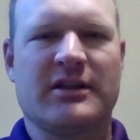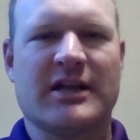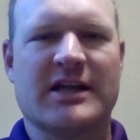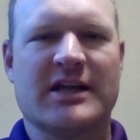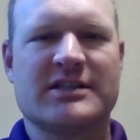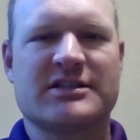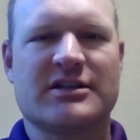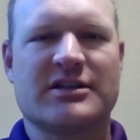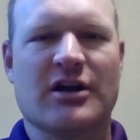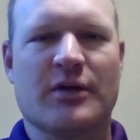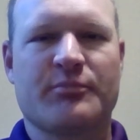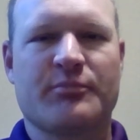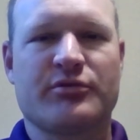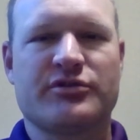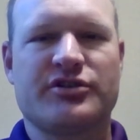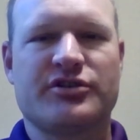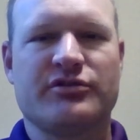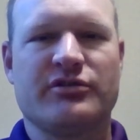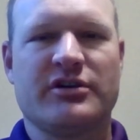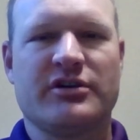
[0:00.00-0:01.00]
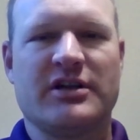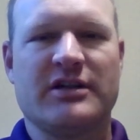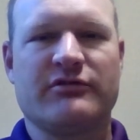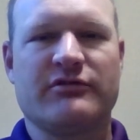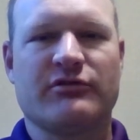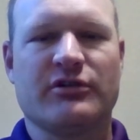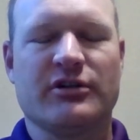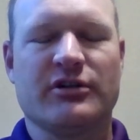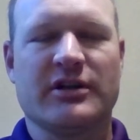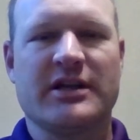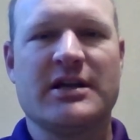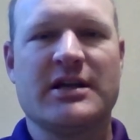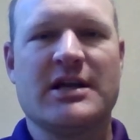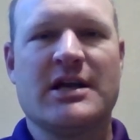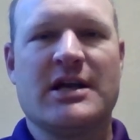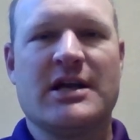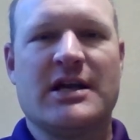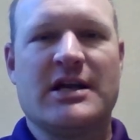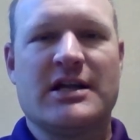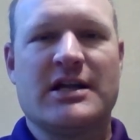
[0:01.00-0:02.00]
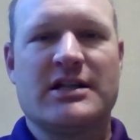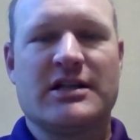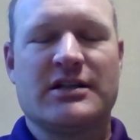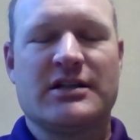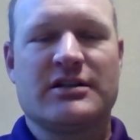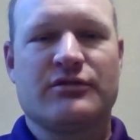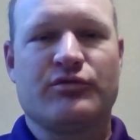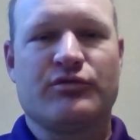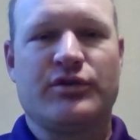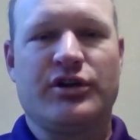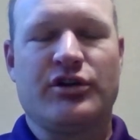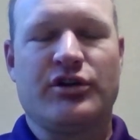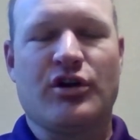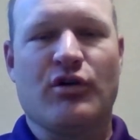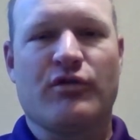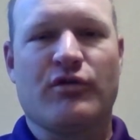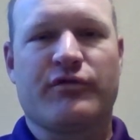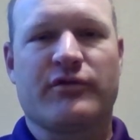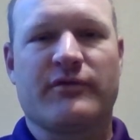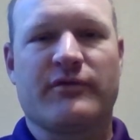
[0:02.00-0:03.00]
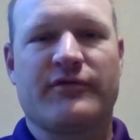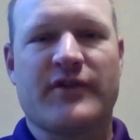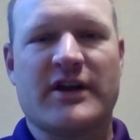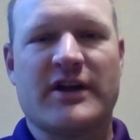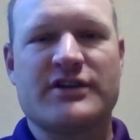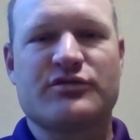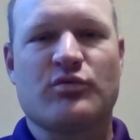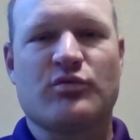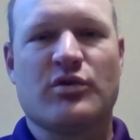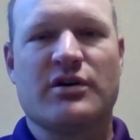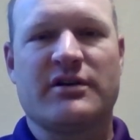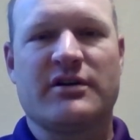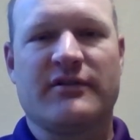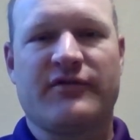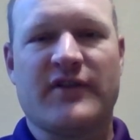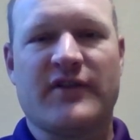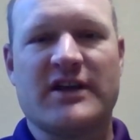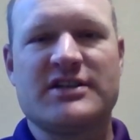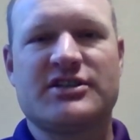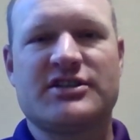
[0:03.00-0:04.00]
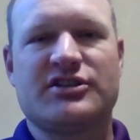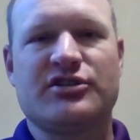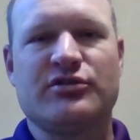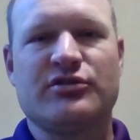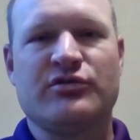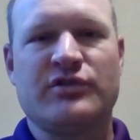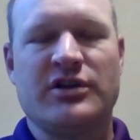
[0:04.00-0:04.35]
that's an opportunity, really. When you go from phase one to phase two,